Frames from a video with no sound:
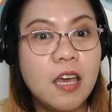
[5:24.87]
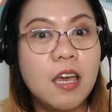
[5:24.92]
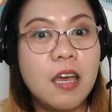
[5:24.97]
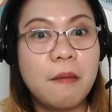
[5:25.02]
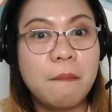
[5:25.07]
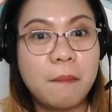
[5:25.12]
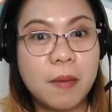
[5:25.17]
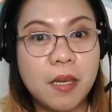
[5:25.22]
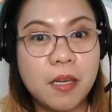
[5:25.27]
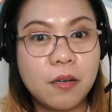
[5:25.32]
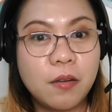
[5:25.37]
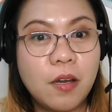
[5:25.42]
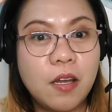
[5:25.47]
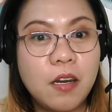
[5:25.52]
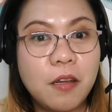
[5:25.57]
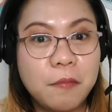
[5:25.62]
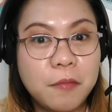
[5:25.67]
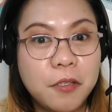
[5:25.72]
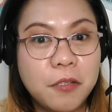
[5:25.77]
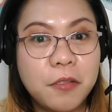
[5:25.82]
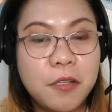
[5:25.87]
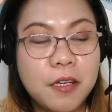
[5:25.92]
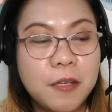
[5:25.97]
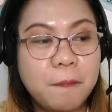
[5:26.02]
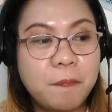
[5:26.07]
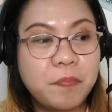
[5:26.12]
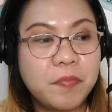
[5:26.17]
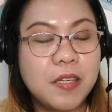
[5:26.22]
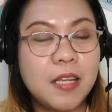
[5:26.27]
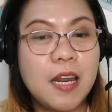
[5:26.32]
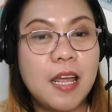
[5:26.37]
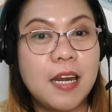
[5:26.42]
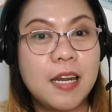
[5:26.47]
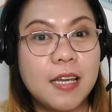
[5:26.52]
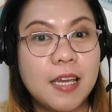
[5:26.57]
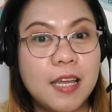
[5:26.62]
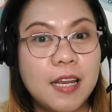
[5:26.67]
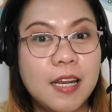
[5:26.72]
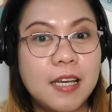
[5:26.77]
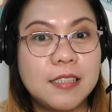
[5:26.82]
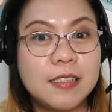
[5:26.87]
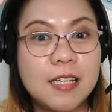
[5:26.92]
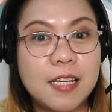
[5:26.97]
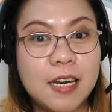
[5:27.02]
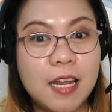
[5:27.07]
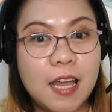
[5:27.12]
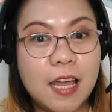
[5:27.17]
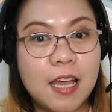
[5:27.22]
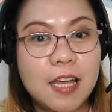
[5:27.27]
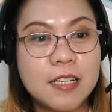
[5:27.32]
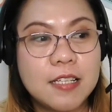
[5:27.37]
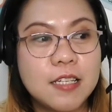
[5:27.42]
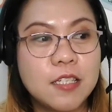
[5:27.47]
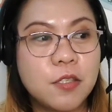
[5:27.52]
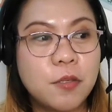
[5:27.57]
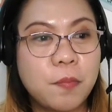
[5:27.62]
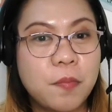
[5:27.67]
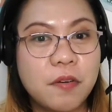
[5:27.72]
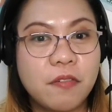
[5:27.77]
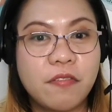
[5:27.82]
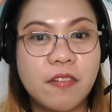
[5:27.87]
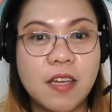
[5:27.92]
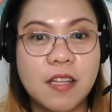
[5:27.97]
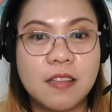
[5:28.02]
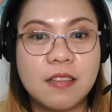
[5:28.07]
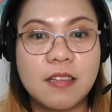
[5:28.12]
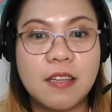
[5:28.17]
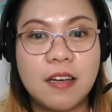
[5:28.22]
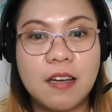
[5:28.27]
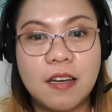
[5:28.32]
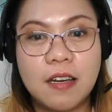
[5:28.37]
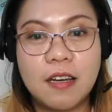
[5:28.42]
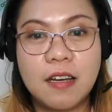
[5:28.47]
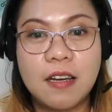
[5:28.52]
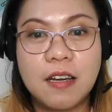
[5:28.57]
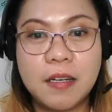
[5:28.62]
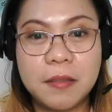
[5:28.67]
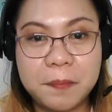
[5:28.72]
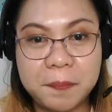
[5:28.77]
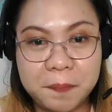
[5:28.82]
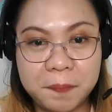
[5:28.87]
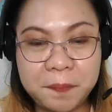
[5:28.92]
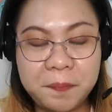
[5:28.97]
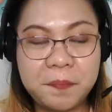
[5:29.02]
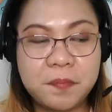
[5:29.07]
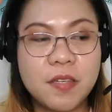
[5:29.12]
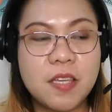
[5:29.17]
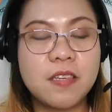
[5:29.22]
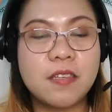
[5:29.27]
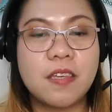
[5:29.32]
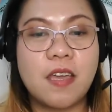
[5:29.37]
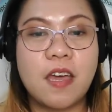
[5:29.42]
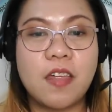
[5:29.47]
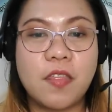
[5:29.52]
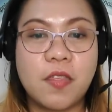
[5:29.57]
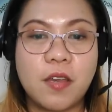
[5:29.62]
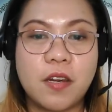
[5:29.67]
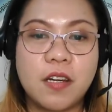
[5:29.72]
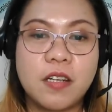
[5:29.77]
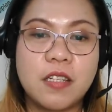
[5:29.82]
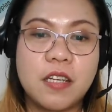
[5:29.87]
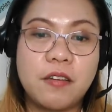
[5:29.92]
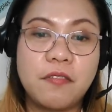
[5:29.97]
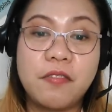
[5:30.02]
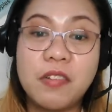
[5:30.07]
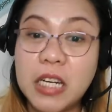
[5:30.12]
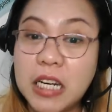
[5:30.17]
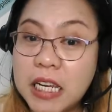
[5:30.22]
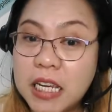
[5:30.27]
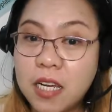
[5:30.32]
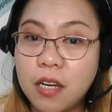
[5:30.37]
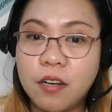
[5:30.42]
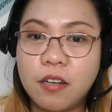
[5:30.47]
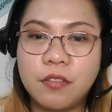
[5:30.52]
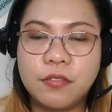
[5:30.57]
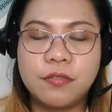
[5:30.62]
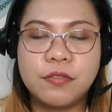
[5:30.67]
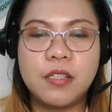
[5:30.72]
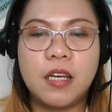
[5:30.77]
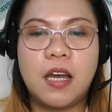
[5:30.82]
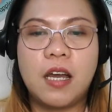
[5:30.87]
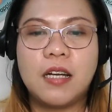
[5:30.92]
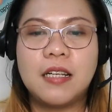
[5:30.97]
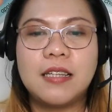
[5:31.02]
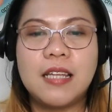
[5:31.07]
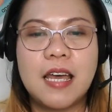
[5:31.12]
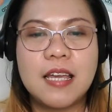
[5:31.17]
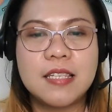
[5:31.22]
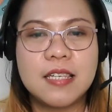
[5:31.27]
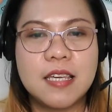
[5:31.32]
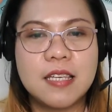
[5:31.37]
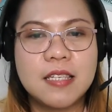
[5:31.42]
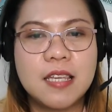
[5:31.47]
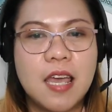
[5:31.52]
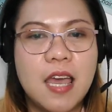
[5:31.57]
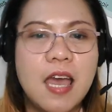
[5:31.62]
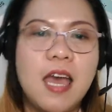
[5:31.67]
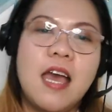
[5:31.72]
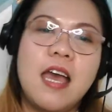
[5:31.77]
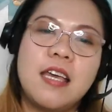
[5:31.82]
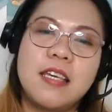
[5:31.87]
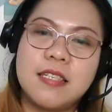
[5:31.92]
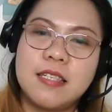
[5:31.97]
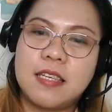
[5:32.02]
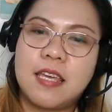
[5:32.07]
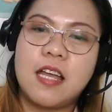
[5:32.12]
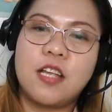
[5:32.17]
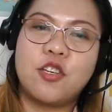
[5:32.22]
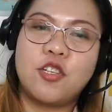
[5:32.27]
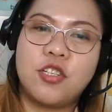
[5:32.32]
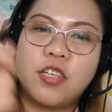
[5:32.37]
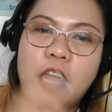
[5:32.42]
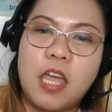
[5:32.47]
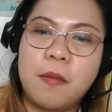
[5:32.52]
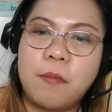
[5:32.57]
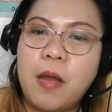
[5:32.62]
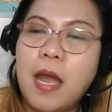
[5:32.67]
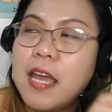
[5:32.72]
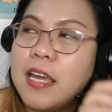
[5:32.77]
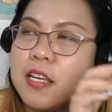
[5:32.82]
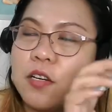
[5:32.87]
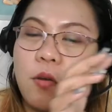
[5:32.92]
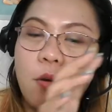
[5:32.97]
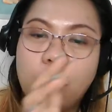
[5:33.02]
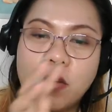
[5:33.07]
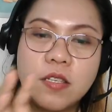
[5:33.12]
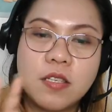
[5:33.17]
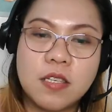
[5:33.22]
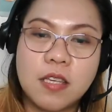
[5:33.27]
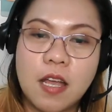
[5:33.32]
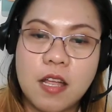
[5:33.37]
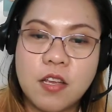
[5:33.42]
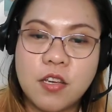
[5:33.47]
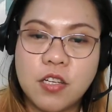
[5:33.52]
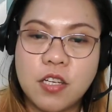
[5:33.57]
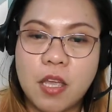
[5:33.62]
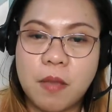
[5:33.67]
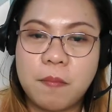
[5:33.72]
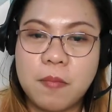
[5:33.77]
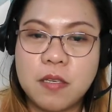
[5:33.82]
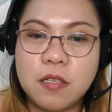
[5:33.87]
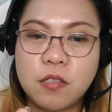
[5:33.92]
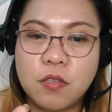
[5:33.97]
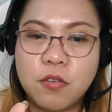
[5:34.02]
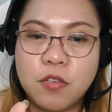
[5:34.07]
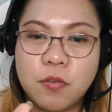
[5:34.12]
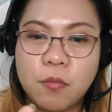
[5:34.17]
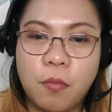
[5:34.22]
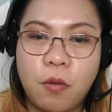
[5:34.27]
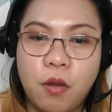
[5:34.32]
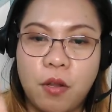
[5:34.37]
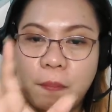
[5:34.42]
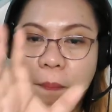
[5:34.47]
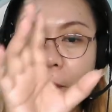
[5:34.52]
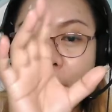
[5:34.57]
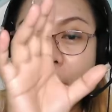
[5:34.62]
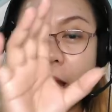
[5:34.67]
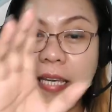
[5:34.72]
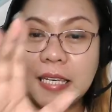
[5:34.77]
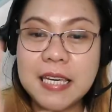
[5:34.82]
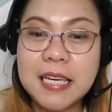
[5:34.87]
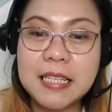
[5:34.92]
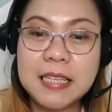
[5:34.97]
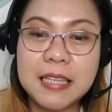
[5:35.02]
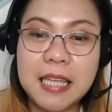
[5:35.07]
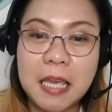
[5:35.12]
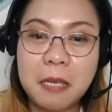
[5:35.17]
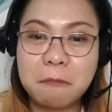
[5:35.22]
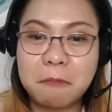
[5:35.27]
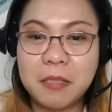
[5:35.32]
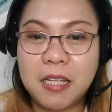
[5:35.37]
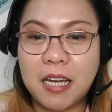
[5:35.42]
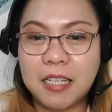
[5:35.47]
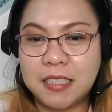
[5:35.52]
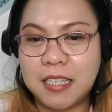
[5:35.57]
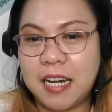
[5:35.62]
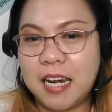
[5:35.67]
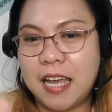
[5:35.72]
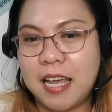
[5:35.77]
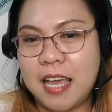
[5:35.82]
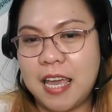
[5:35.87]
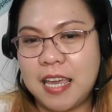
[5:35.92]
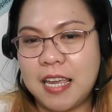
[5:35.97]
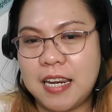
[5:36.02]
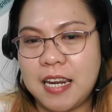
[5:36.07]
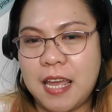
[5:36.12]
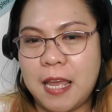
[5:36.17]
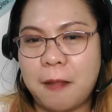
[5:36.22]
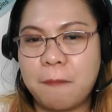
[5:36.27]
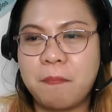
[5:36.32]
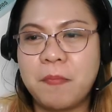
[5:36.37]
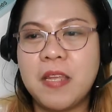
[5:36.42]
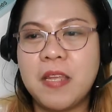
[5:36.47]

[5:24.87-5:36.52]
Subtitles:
Pero alam nyo ang nilalagay lang nila just to prevent the scattered debris of the glasses. Scotch tape, I know it's scotch tape is too small. Packing tape lang nilagay na.